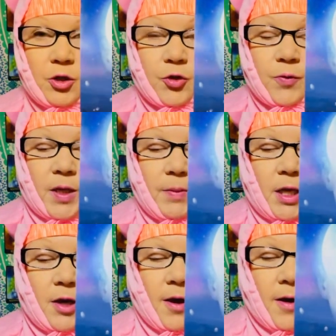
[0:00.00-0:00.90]

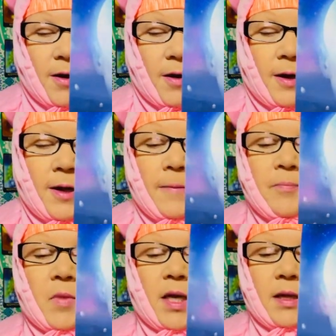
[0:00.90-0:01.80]
Dreaming card.
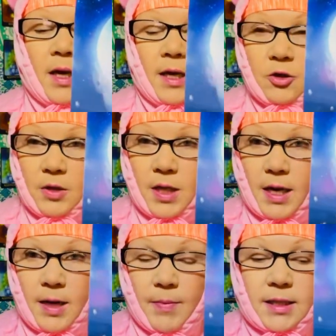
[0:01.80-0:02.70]
And the
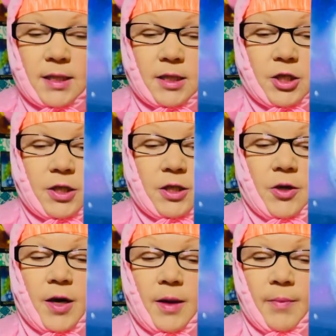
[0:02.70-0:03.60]
underlying message is
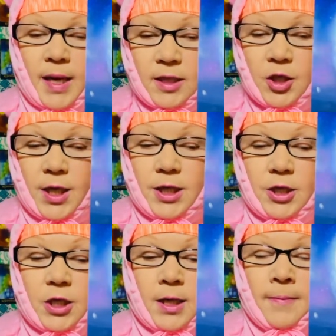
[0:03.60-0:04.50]
your
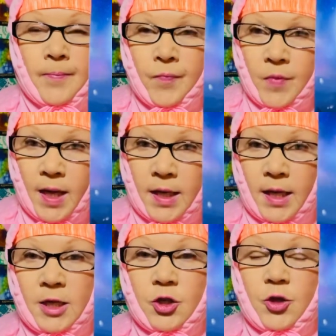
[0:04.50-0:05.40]
imagination and
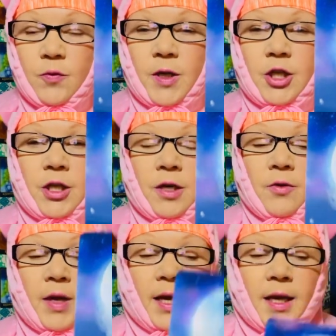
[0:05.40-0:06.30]
intuition,
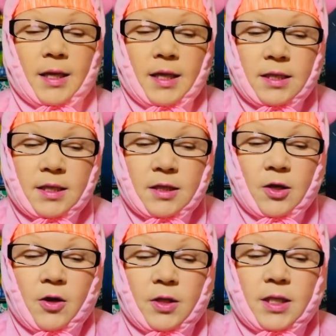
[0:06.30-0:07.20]
okay? And this is
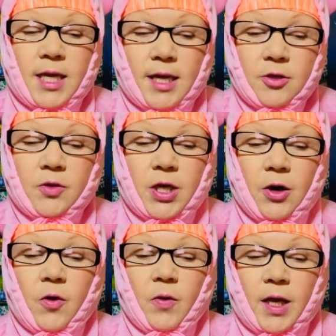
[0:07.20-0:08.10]
called the Tattoo
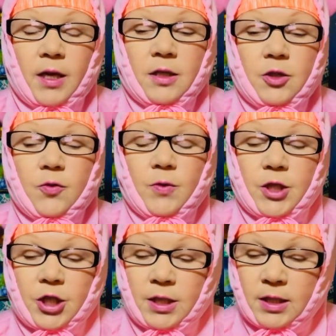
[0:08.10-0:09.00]
Tarot Ink and
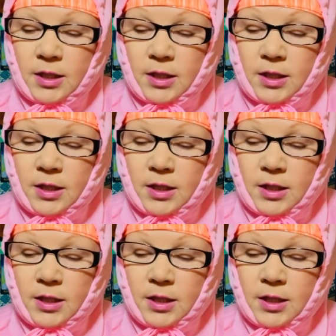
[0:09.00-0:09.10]
Intuition.